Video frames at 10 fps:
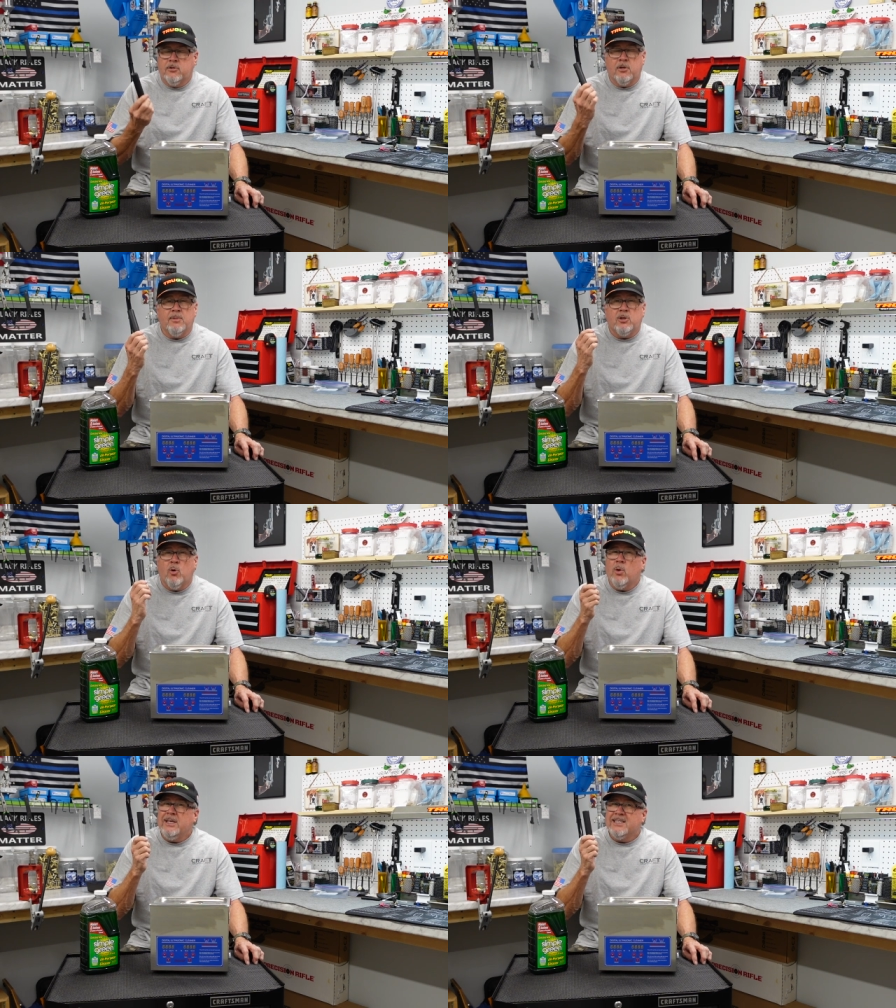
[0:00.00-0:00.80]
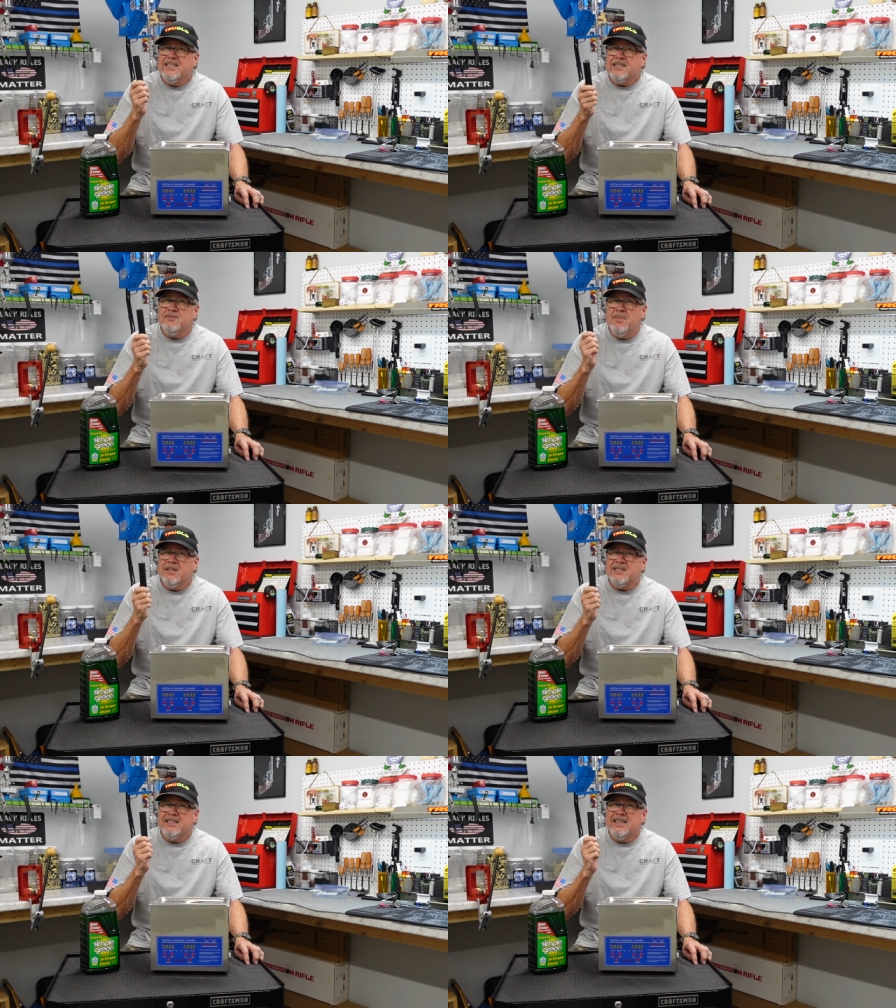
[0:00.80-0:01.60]
took me 26
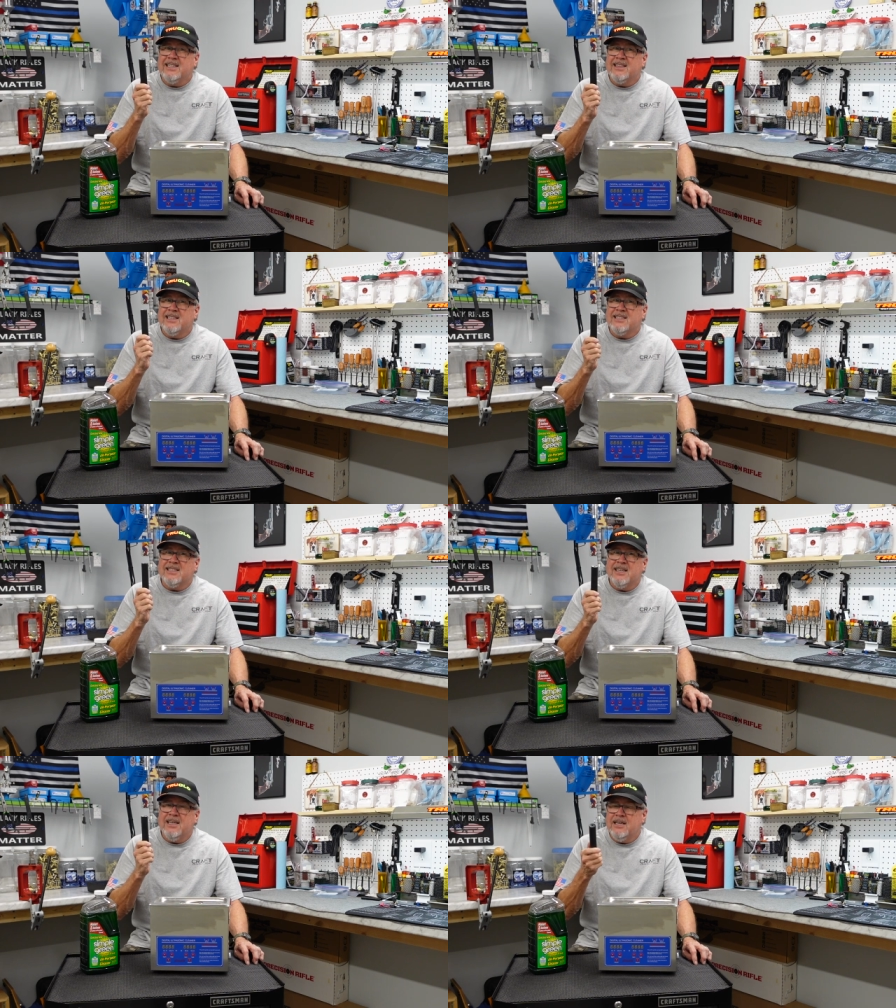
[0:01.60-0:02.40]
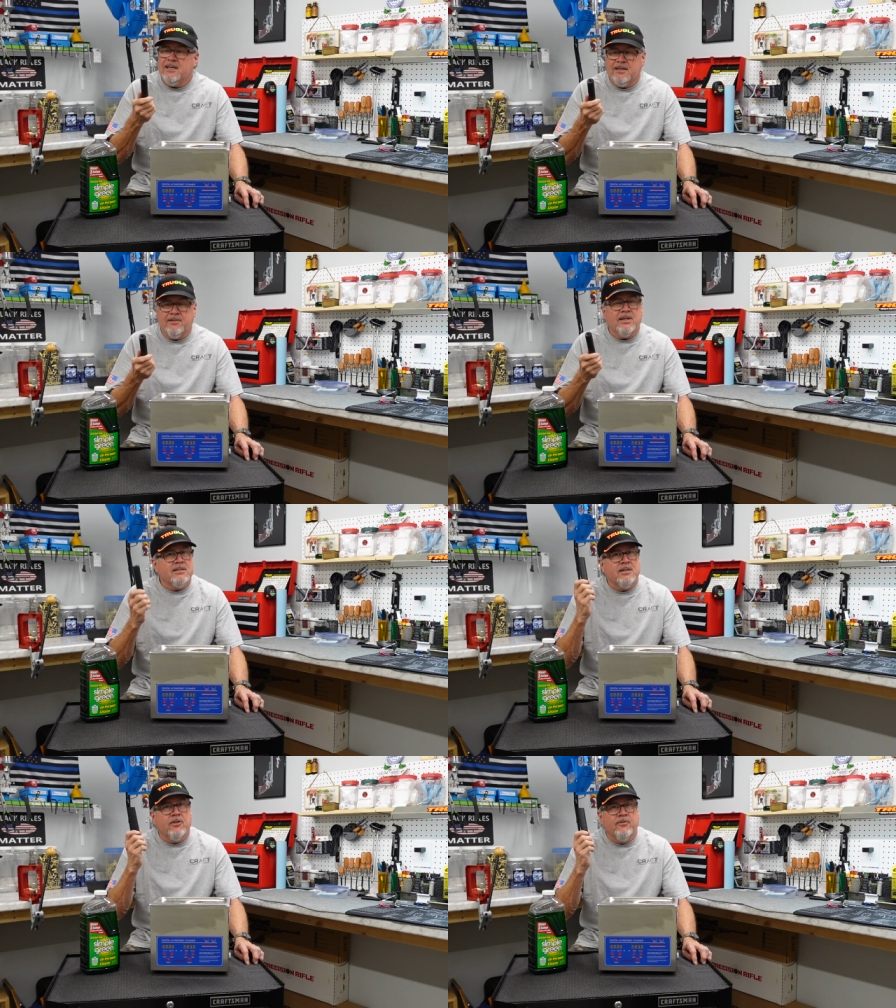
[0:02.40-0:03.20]
months to get this thing. Uh,
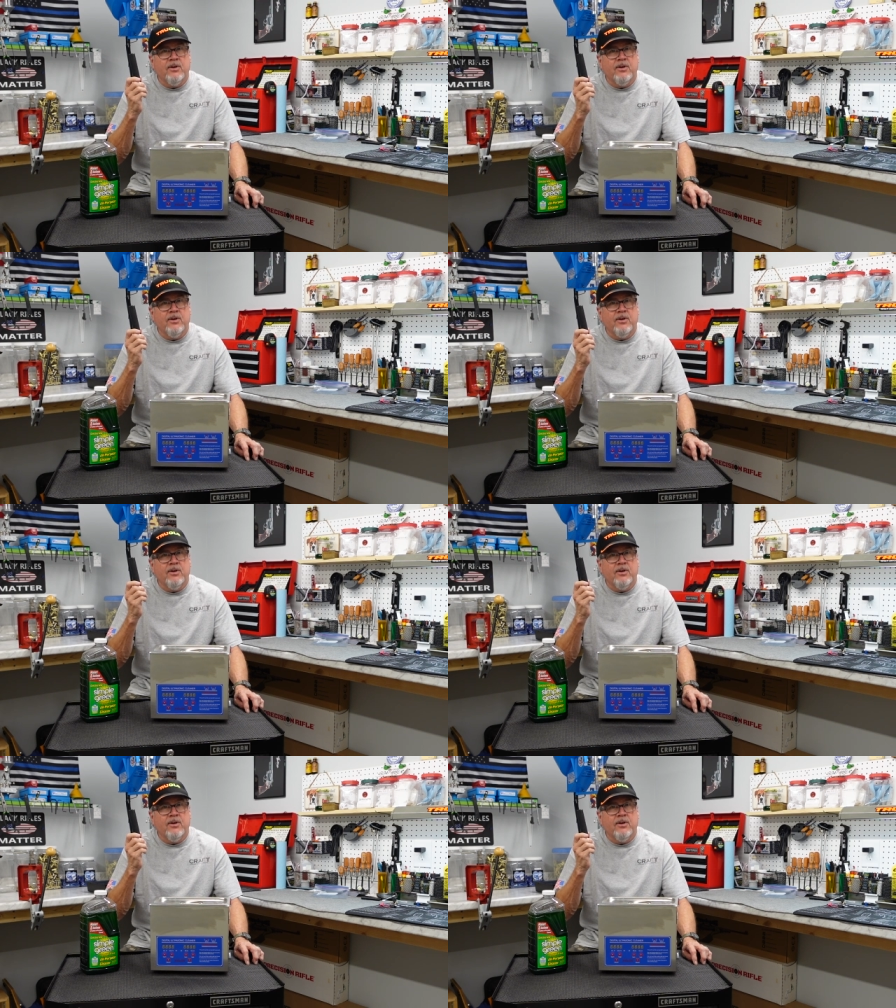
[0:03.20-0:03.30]
that's another